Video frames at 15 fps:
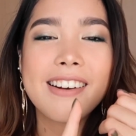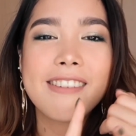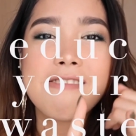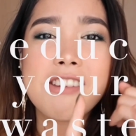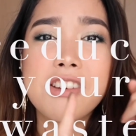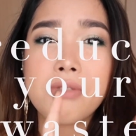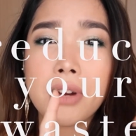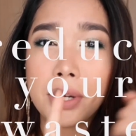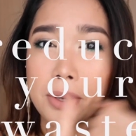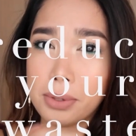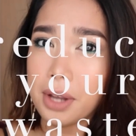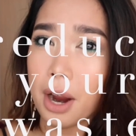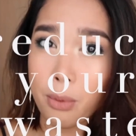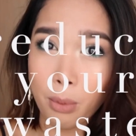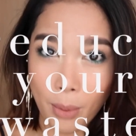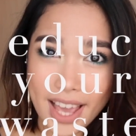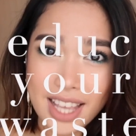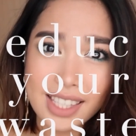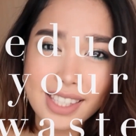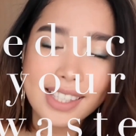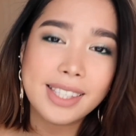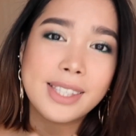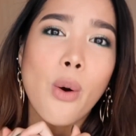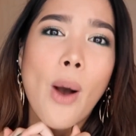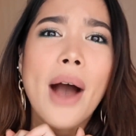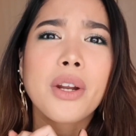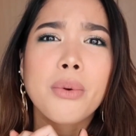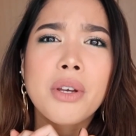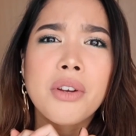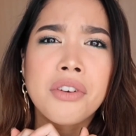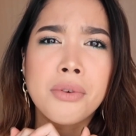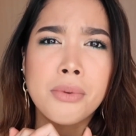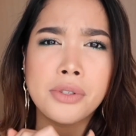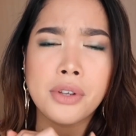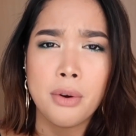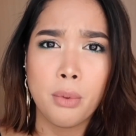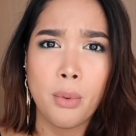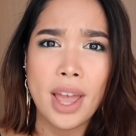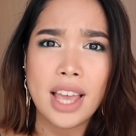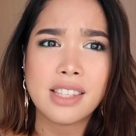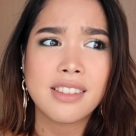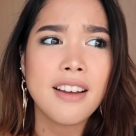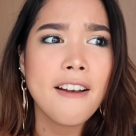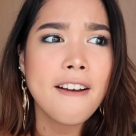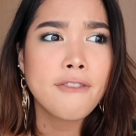We could reduce our waste. So how do we reduce our waste?